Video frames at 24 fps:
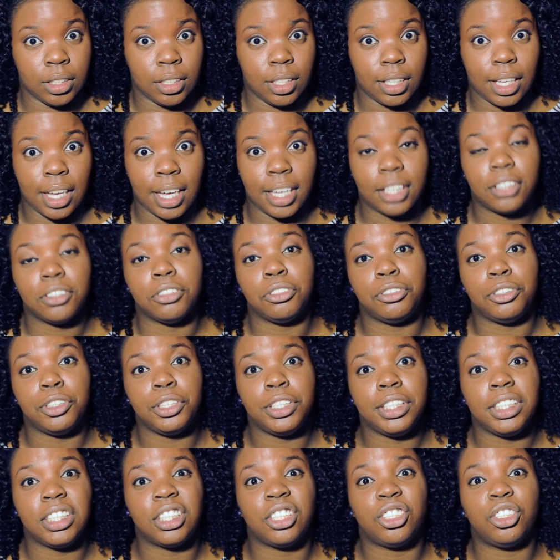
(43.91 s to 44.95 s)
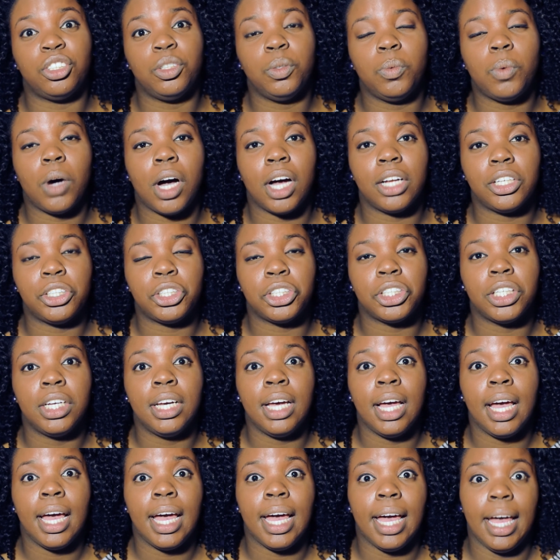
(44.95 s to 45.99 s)
Okay, so she needs to watch
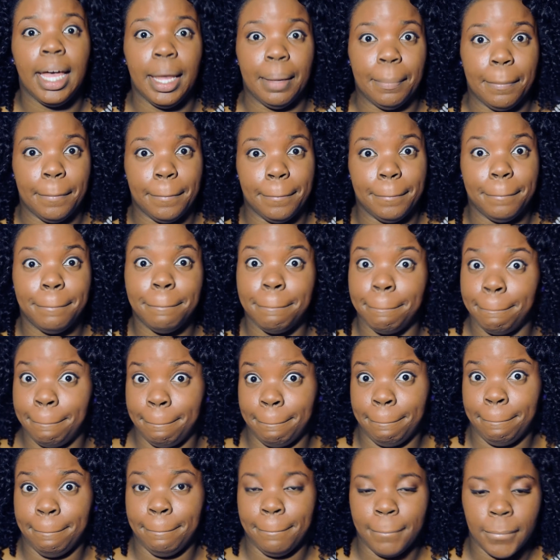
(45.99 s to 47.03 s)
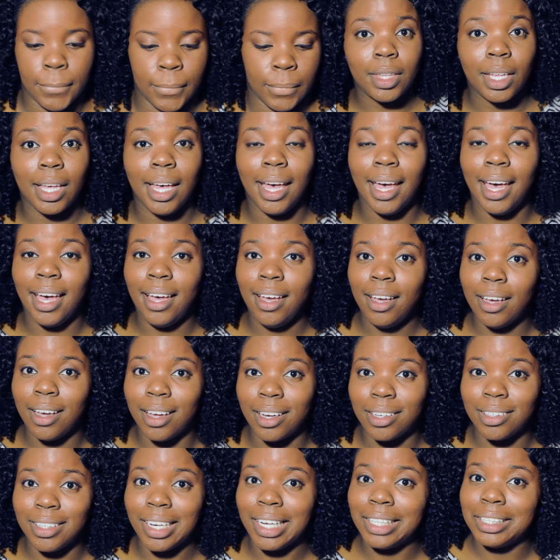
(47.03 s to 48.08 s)
him.
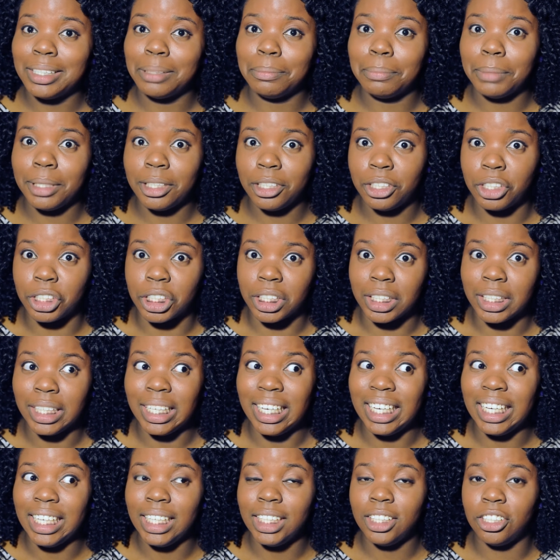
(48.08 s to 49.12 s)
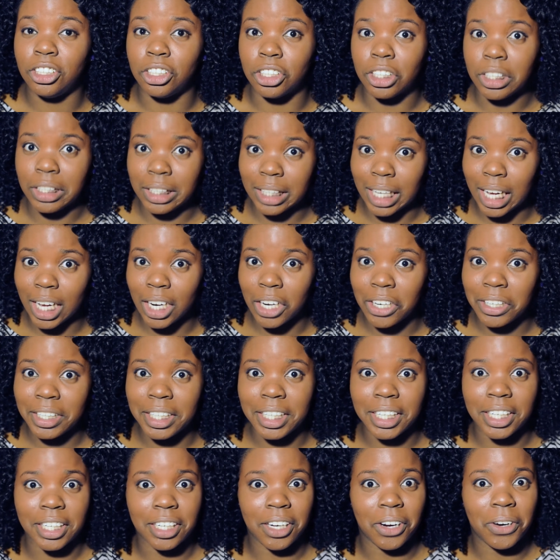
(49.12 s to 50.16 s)
And not to mention, he just got on
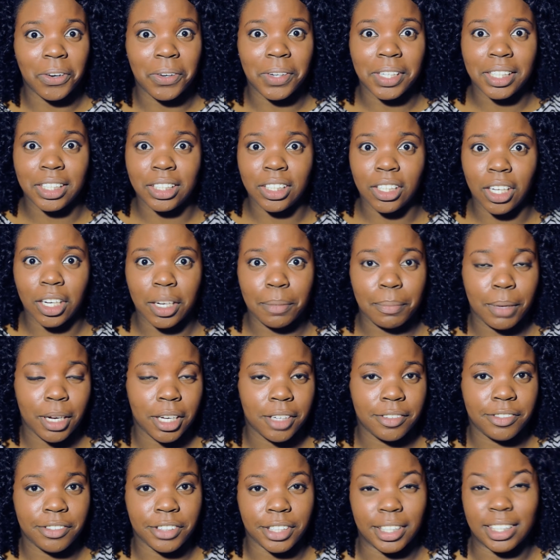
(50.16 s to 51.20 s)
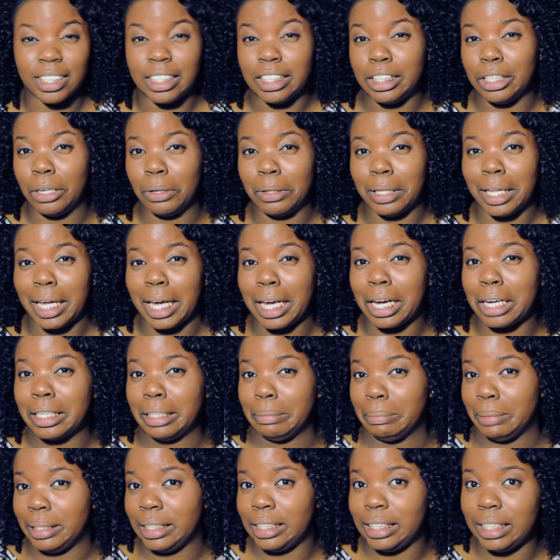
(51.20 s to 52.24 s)
here and already talking about her friends. He don't like
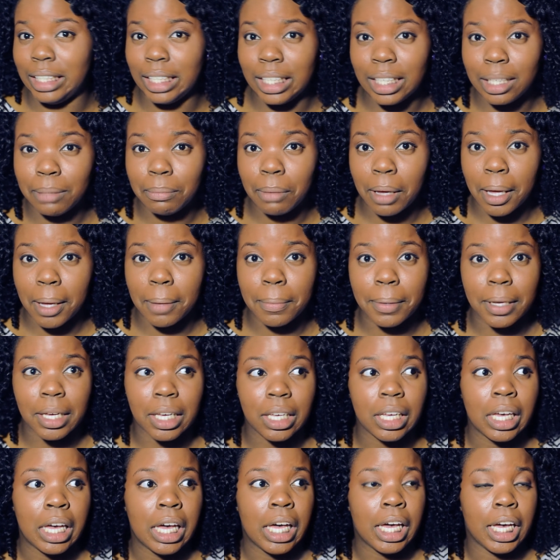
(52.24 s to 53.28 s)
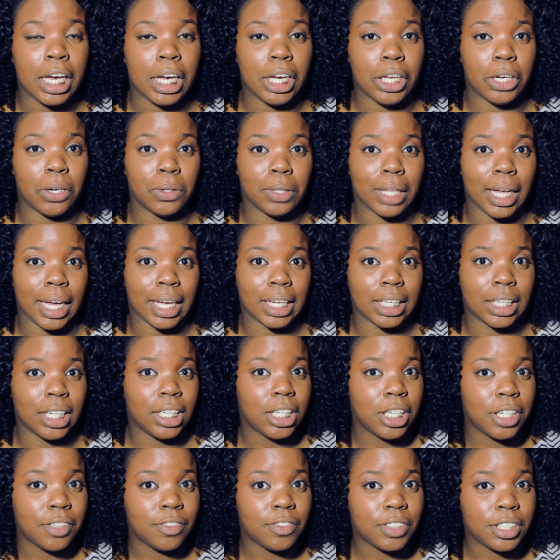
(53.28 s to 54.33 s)
Miss Nikki baby. He don't like none
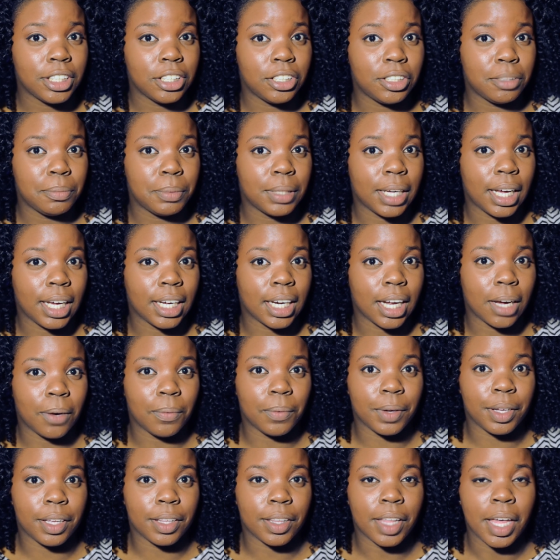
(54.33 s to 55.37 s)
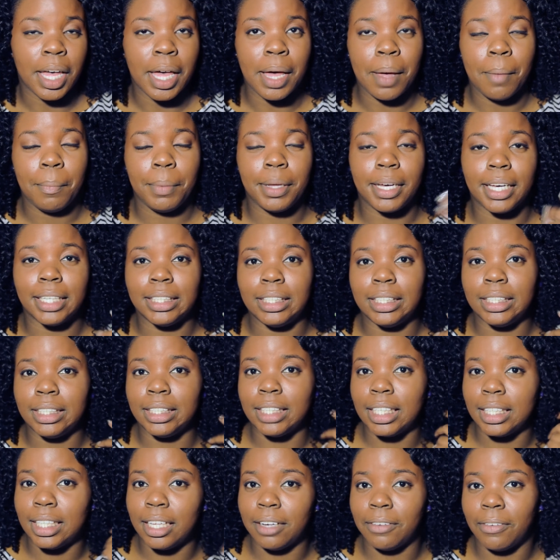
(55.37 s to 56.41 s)
of her friends she be hanging out with because he
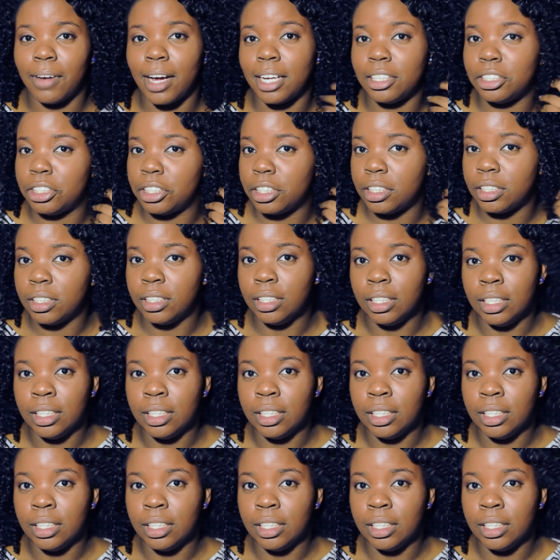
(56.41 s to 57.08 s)
said they ratchet.